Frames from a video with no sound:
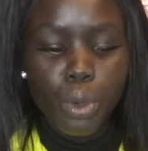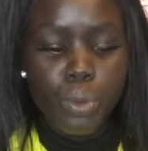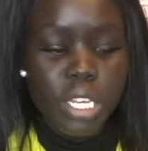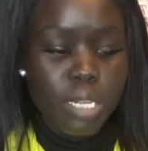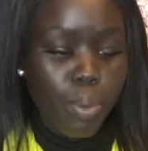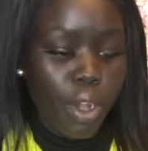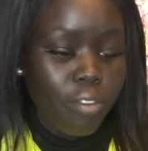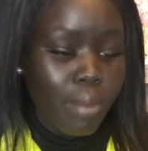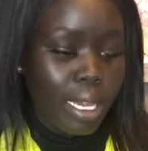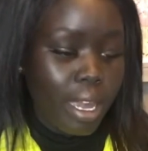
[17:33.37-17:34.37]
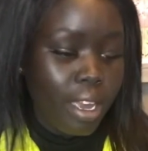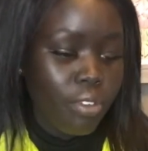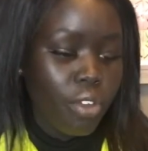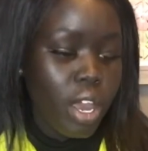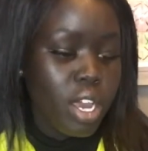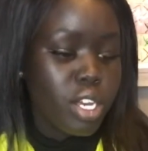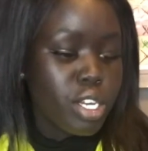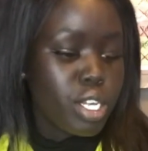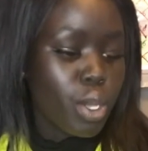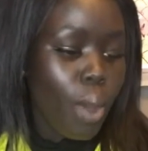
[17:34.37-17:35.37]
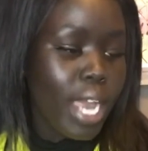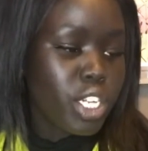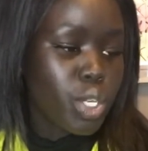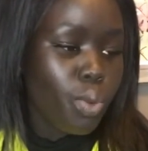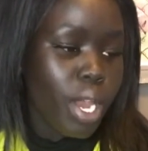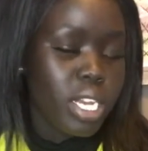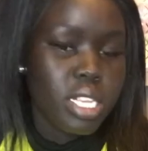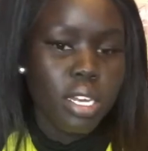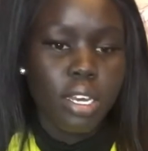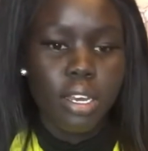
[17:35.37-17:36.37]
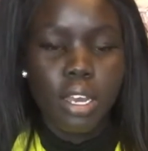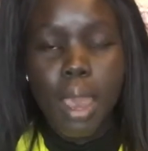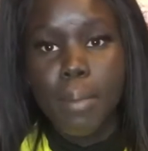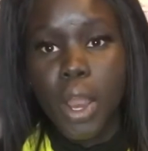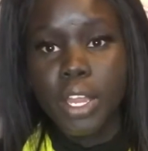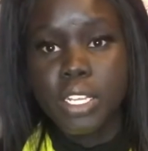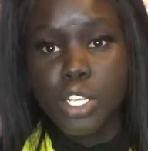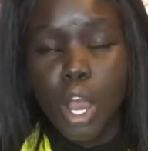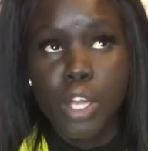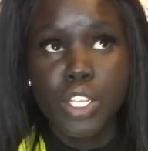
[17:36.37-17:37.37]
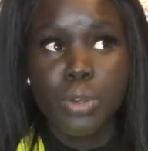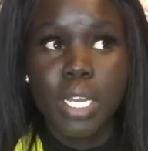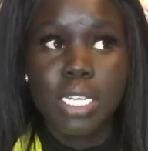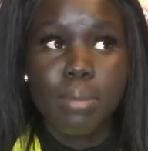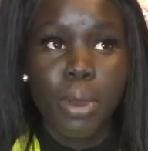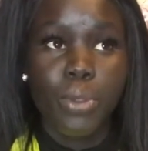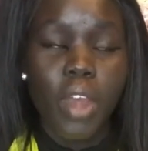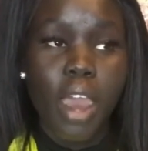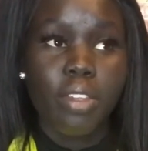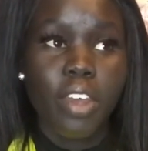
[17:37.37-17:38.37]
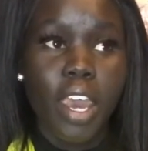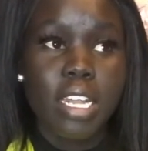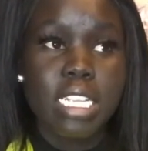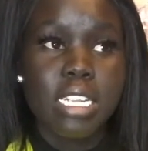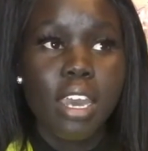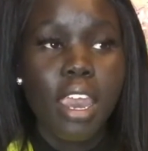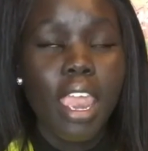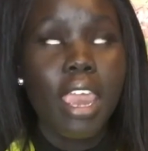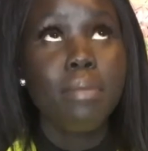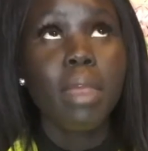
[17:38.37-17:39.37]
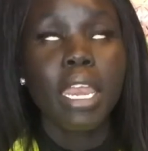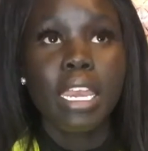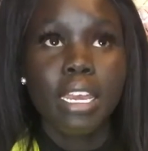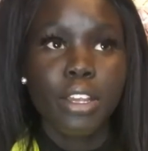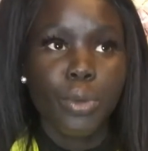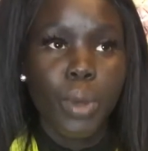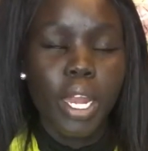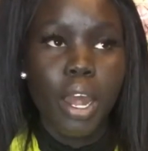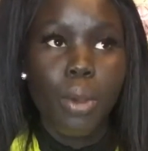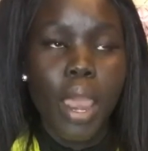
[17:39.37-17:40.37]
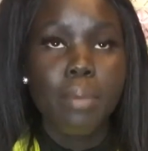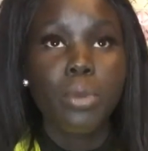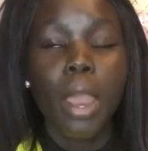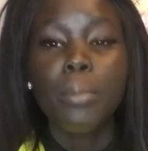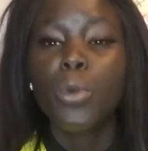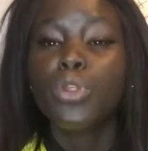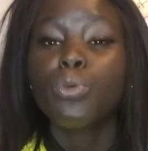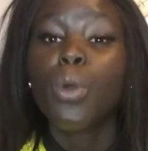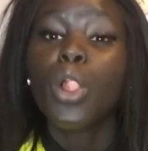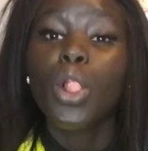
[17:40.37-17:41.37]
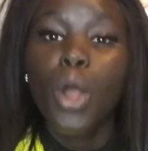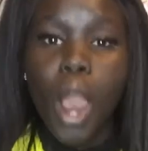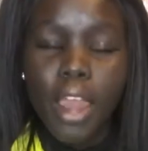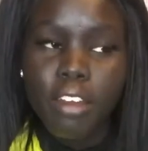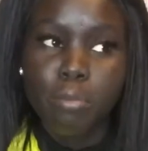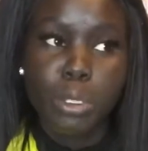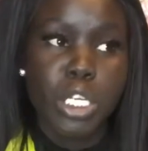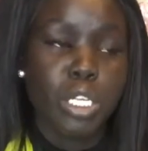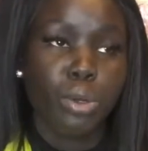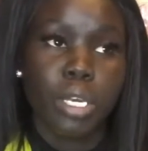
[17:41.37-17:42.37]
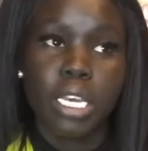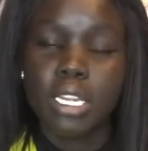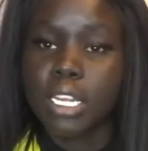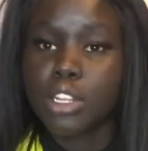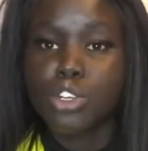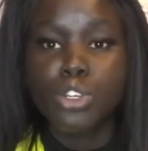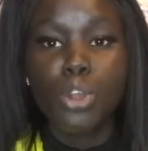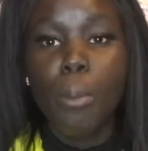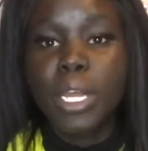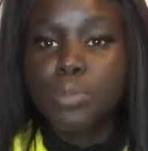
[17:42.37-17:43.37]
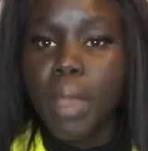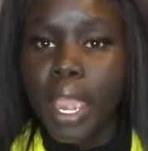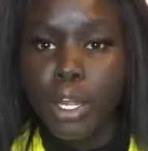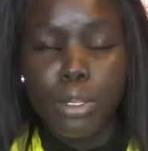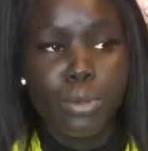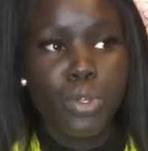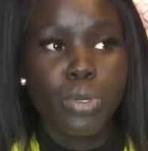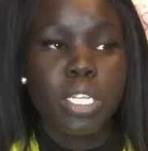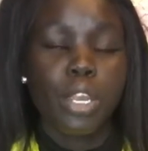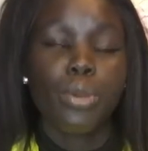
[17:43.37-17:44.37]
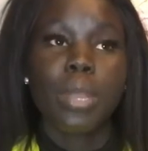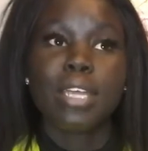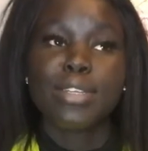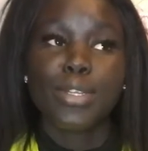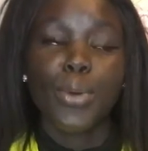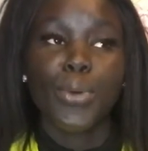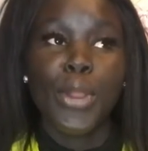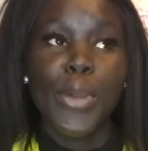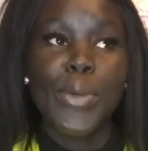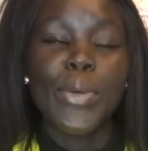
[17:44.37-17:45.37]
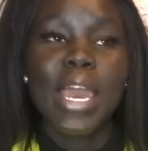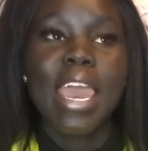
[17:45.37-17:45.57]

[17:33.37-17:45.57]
with this part of my life. So I just wanted to come on and talk to you guys about that in my healing right now, I'm going through a lot of personal healing. There's so much behind closed doors that you guys don't know,